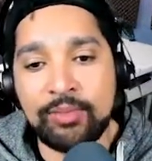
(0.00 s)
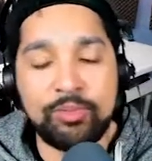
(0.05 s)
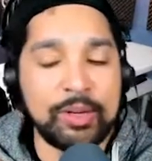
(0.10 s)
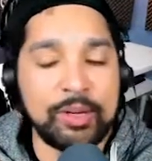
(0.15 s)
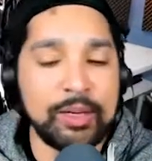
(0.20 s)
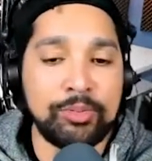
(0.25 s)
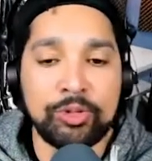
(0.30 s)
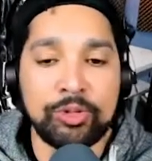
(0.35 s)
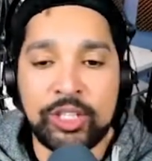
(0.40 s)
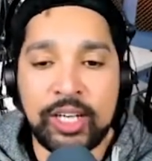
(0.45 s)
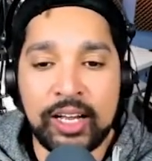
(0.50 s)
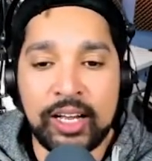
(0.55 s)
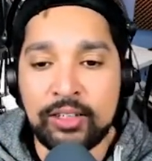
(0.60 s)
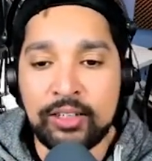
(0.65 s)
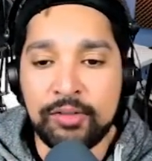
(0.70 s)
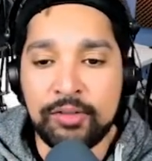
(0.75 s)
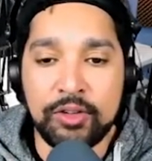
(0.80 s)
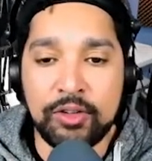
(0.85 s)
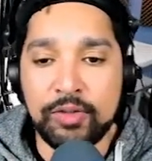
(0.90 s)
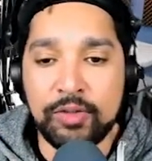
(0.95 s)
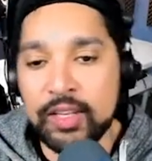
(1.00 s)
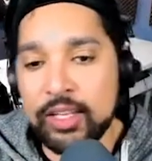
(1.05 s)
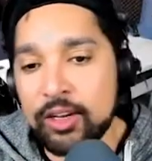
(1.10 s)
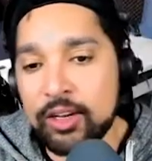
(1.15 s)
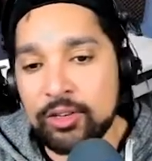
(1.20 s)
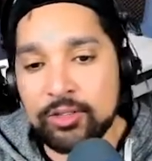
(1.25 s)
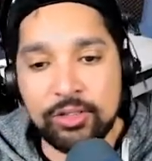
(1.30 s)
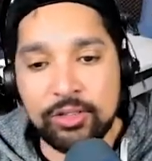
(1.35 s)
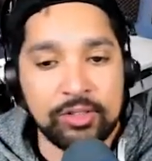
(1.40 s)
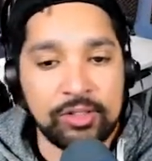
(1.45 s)
people shared a few
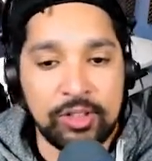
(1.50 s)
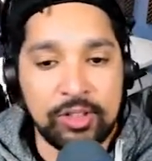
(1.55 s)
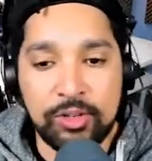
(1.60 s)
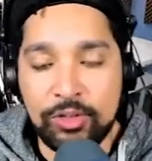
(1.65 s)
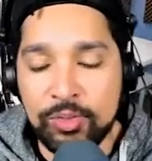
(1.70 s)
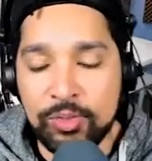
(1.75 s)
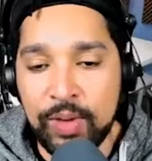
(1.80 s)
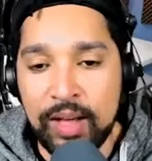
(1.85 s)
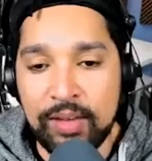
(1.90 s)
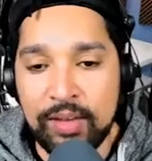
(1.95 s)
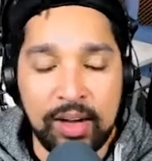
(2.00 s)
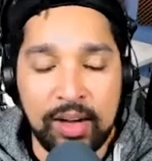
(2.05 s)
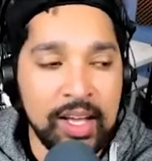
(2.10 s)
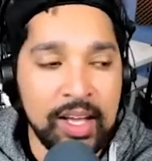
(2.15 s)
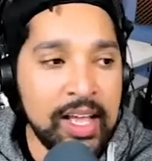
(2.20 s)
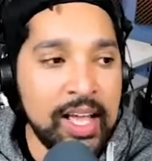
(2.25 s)
videos on social, whatever.